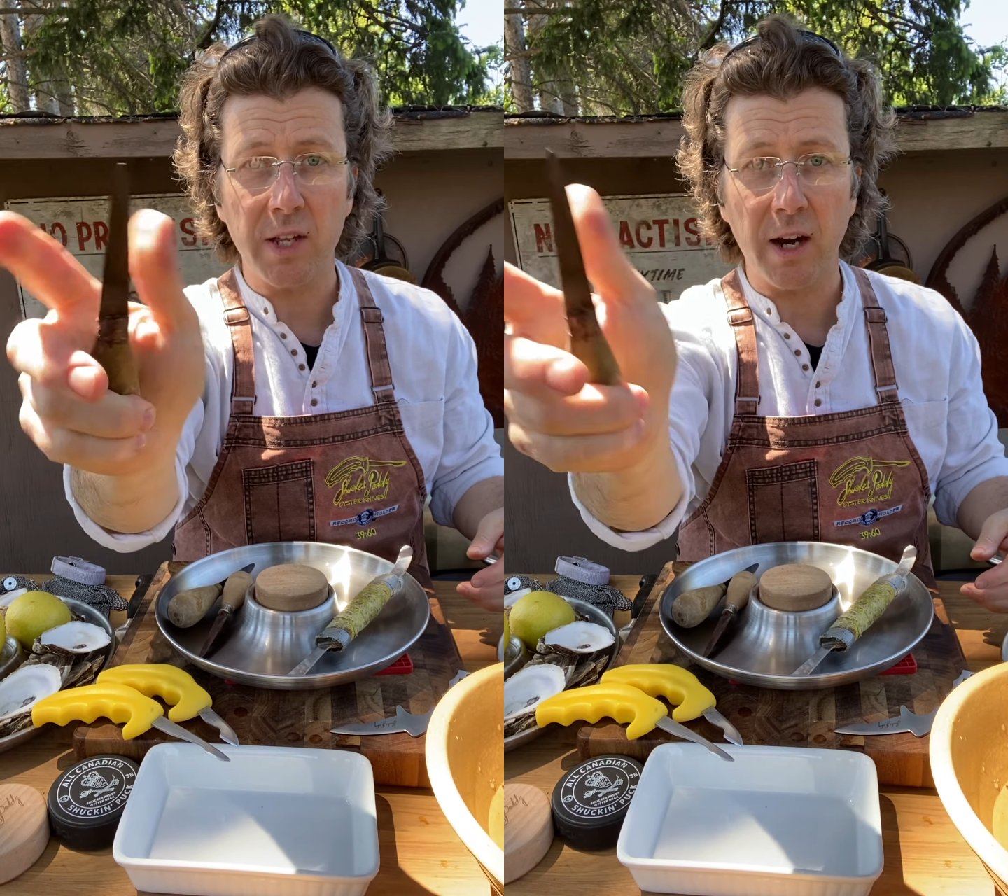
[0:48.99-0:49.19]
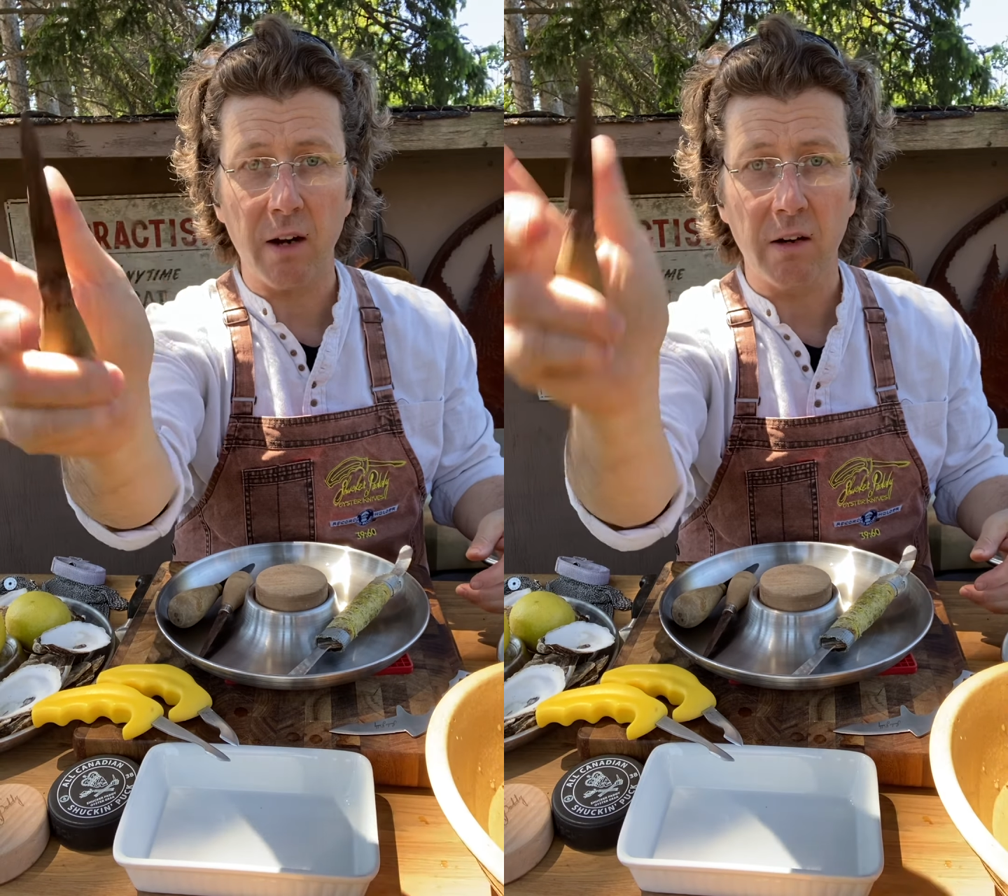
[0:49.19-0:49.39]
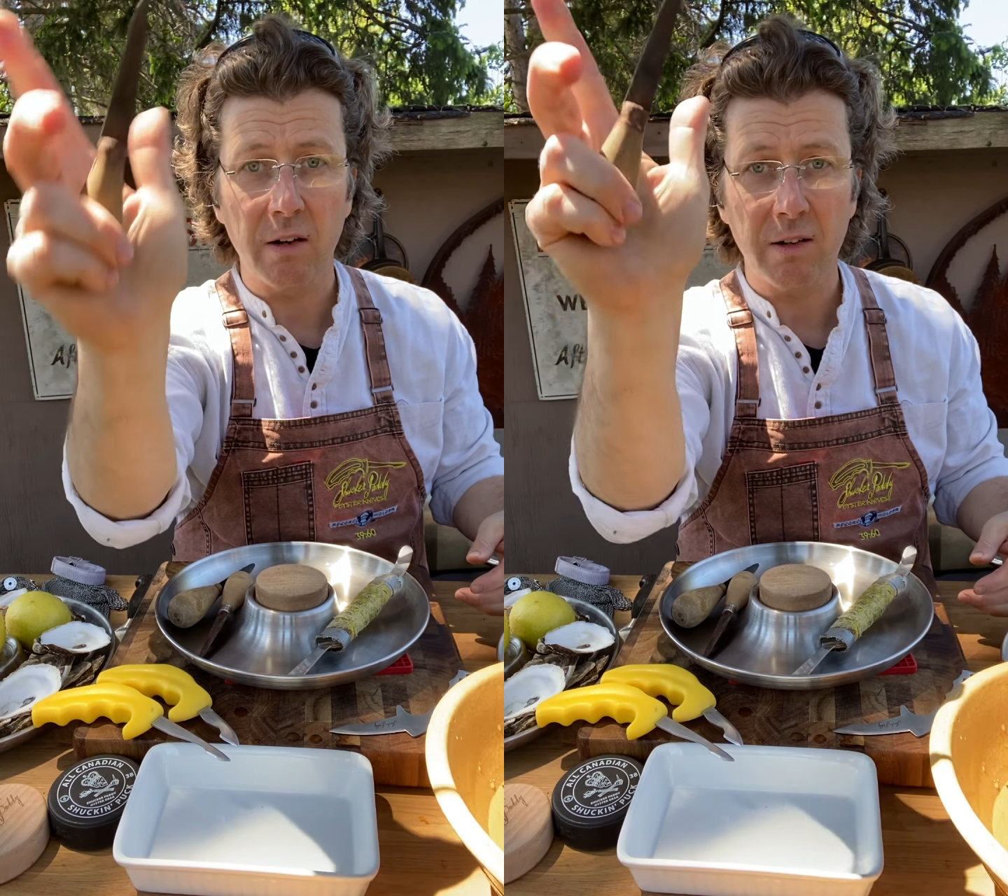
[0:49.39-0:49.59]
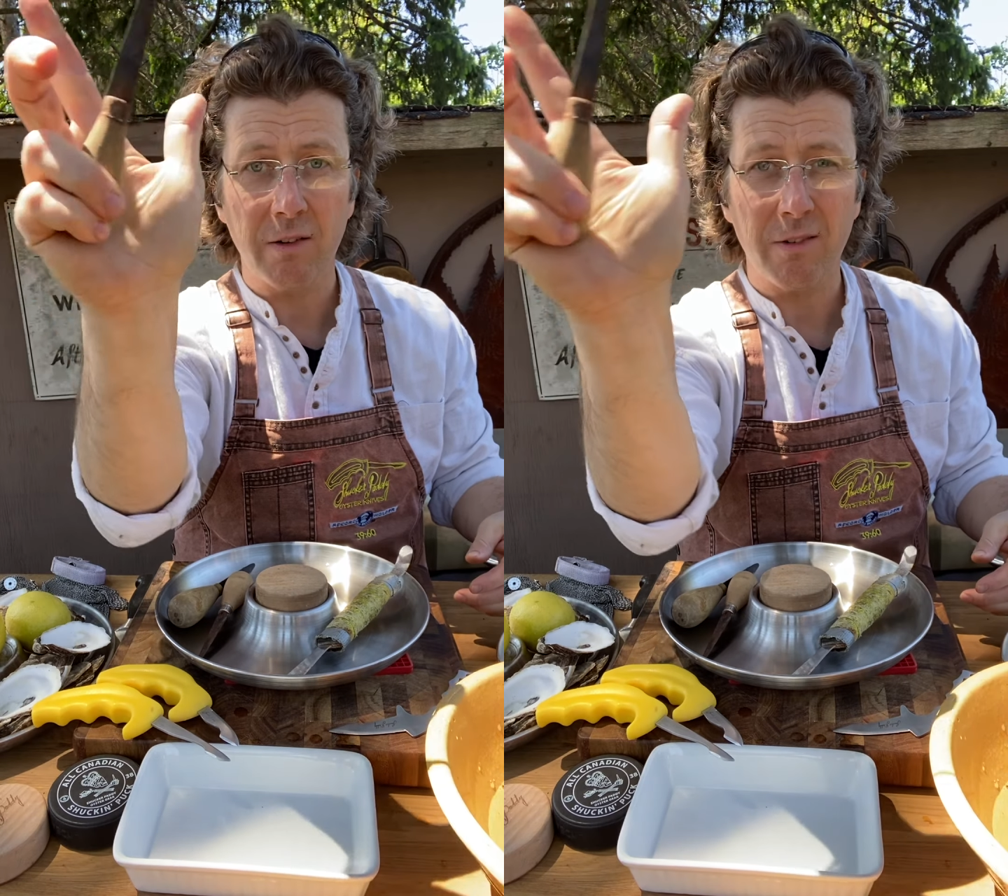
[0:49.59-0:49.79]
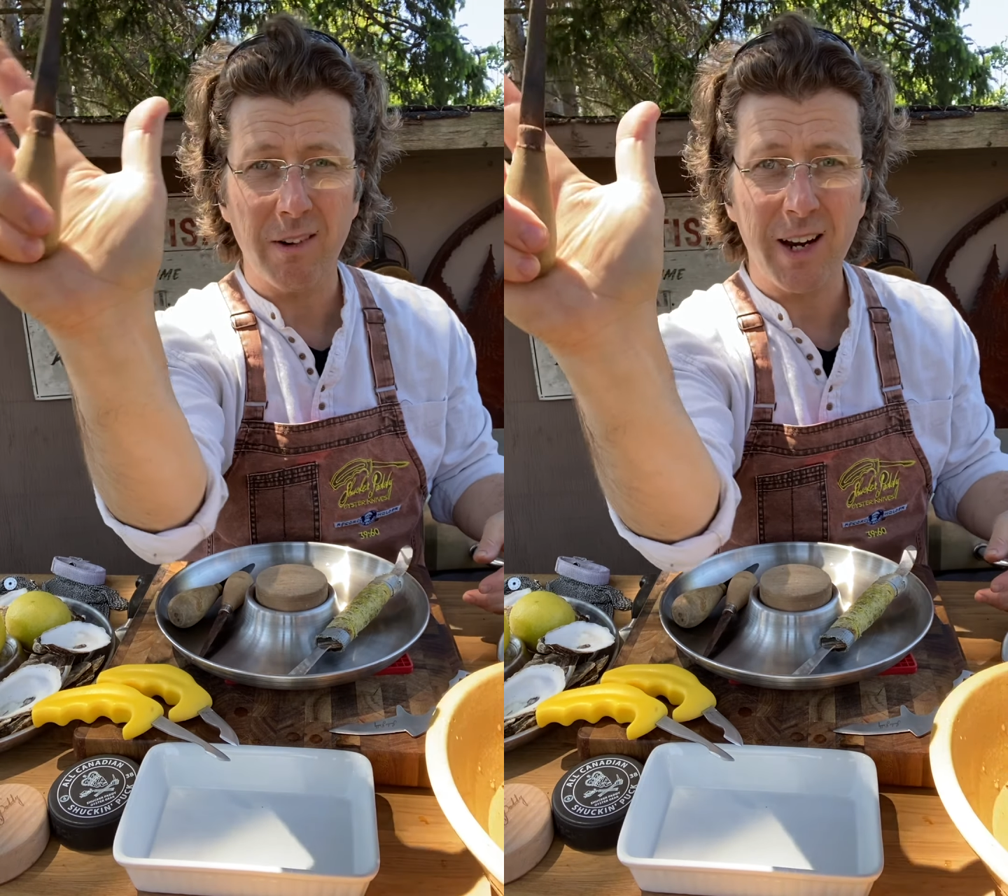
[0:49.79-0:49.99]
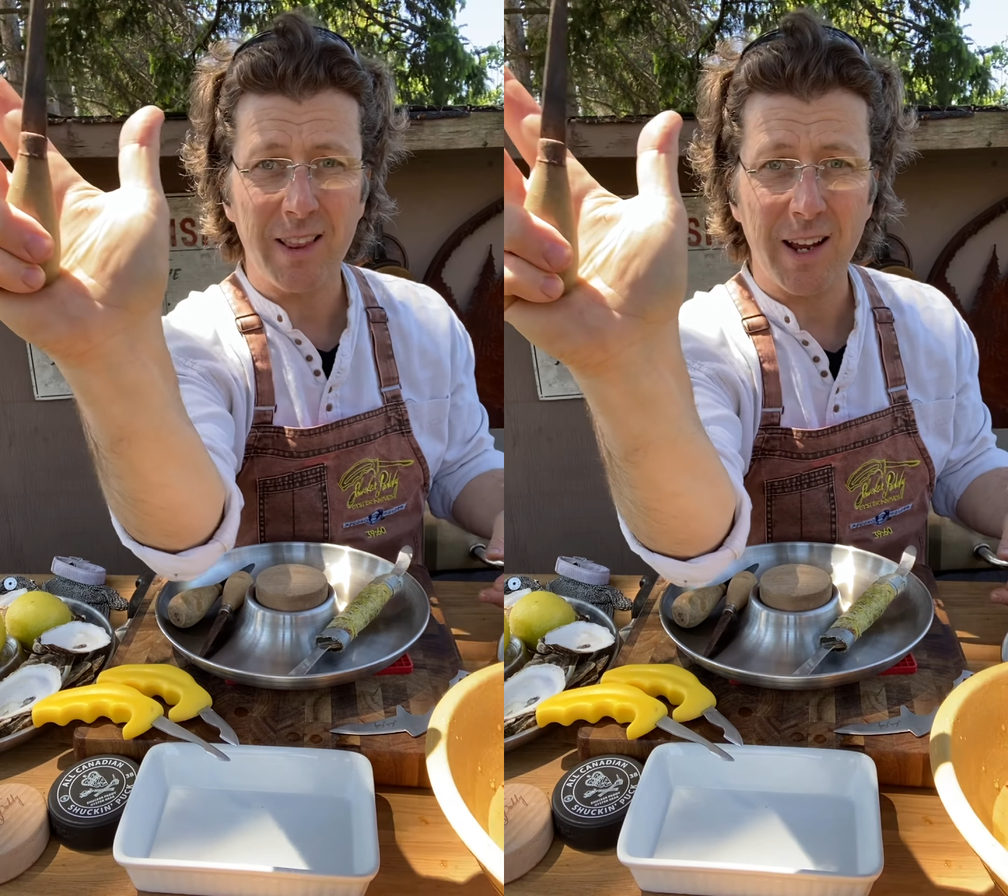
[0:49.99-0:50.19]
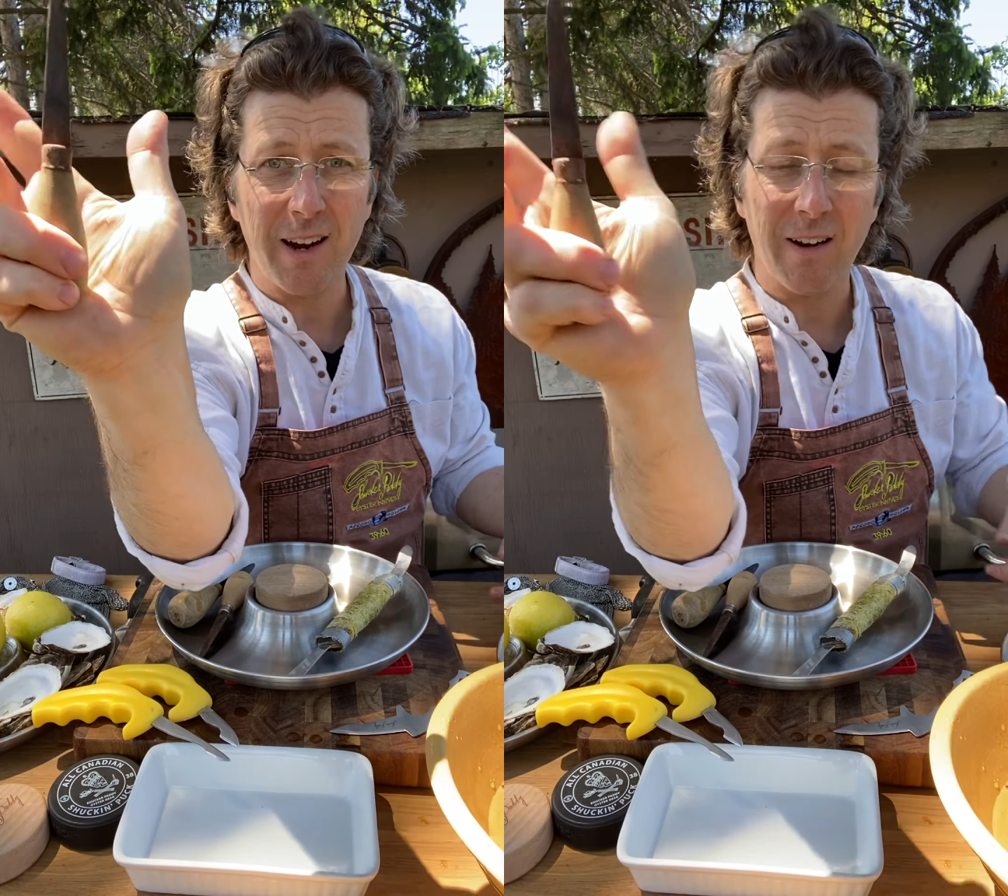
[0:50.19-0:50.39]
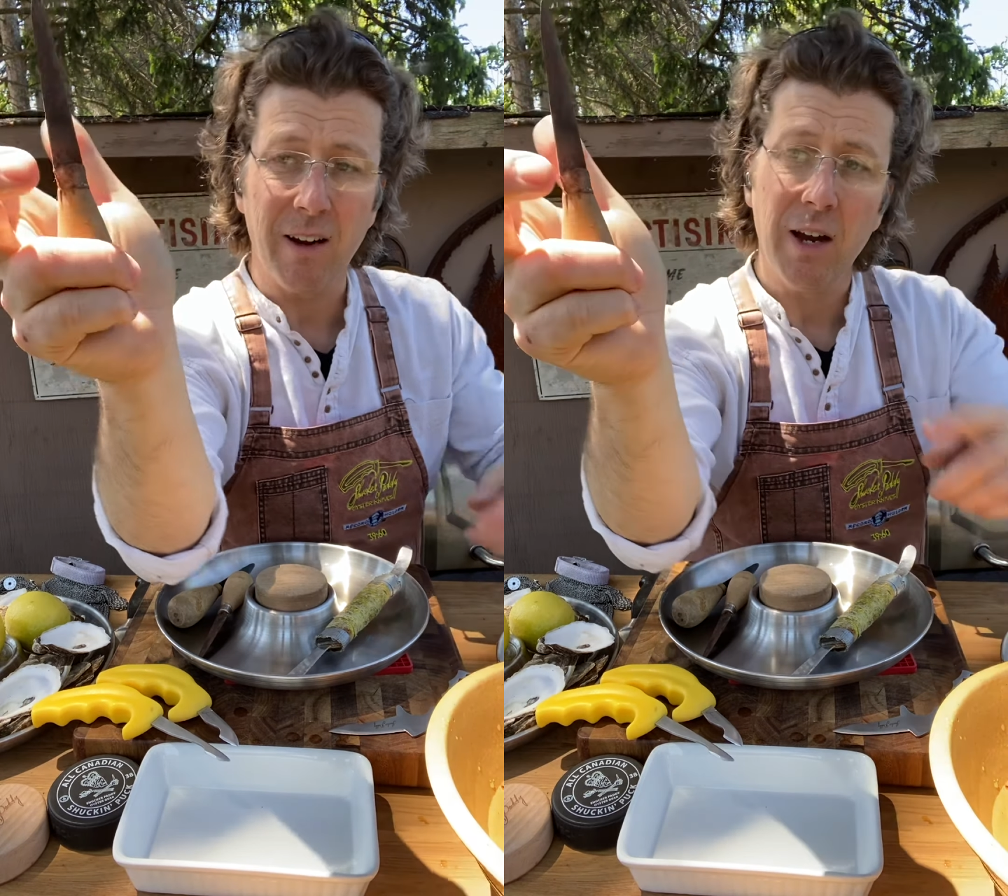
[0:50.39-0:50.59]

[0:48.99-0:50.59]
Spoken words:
there, right there.